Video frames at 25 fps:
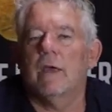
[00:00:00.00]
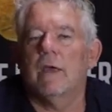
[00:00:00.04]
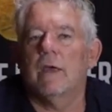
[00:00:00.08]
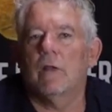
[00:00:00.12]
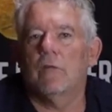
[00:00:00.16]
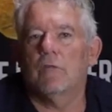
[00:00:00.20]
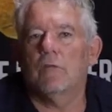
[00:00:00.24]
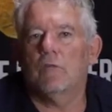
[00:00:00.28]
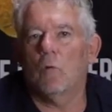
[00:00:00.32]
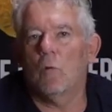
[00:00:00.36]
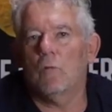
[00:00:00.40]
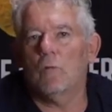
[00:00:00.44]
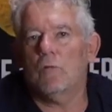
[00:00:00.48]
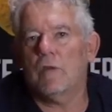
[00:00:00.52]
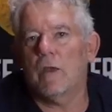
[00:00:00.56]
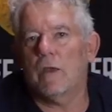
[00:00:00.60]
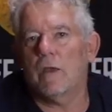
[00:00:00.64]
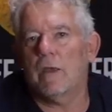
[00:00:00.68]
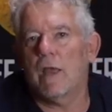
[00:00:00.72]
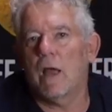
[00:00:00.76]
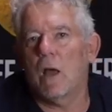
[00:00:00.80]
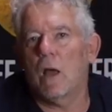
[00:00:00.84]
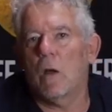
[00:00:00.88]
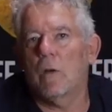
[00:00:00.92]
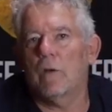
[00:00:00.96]
and it's also
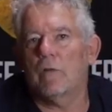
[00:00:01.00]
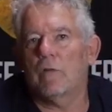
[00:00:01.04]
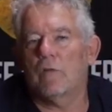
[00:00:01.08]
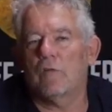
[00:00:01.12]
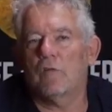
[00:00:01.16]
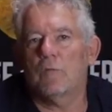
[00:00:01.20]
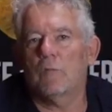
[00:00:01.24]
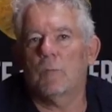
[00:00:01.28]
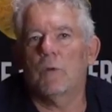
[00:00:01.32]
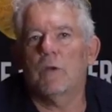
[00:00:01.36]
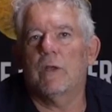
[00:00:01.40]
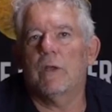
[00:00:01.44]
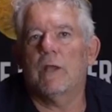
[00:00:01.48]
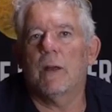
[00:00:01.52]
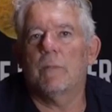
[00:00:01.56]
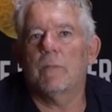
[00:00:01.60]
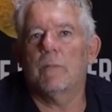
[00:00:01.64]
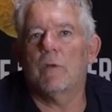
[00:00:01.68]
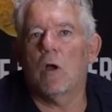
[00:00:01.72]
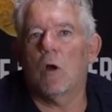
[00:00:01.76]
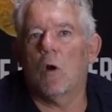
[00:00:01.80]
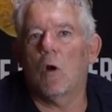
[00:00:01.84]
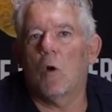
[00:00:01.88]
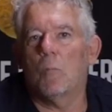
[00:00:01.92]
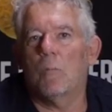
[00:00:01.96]
going to speed up
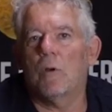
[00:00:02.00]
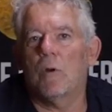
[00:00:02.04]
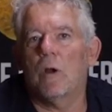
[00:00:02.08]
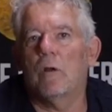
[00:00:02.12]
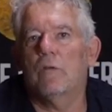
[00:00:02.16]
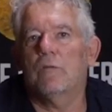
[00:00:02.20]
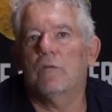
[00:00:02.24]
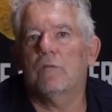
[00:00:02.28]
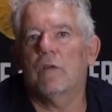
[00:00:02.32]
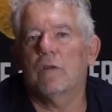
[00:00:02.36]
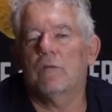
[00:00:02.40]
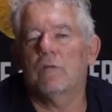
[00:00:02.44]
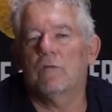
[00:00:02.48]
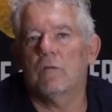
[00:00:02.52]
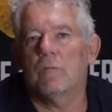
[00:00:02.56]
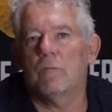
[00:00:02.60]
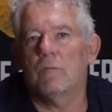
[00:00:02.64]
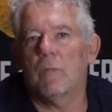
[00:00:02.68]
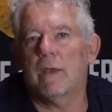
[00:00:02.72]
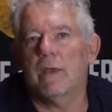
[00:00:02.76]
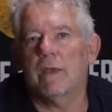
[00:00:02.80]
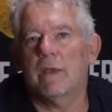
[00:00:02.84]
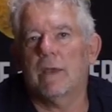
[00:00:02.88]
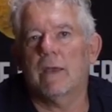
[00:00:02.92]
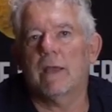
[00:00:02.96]
your whole process of
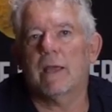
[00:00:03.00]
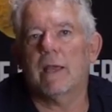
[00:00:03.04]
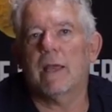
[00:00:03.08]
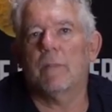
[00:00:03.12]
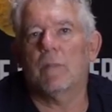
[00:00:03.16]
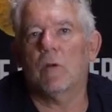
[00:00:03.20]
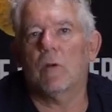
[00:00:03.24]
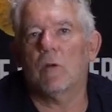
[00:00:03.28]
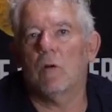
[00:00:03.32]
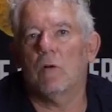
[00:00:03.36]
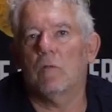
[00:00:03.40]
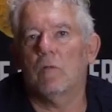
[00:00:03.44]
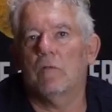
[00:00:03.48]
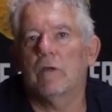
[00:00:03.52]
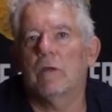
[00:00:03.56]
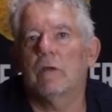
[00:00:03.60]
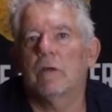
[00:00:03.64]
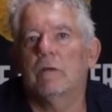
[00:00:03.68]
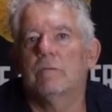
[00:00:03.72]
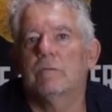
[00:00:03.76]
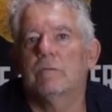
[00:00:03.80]
making a cup of coffee.